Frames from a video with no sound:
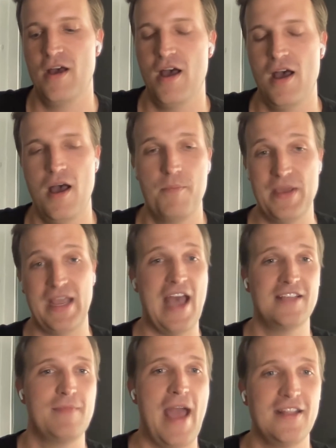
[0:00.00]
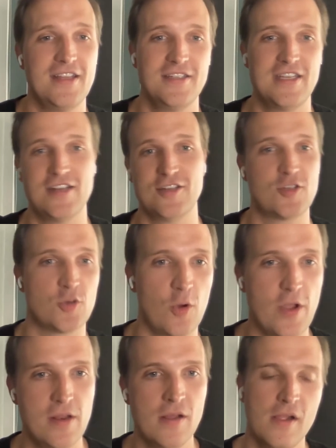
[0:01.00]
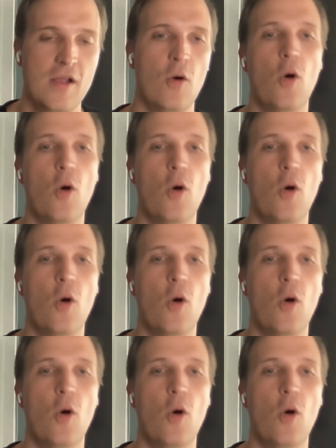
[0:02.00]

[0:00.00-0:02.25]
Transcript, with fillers: uh, a big ass magnet to get destroyed.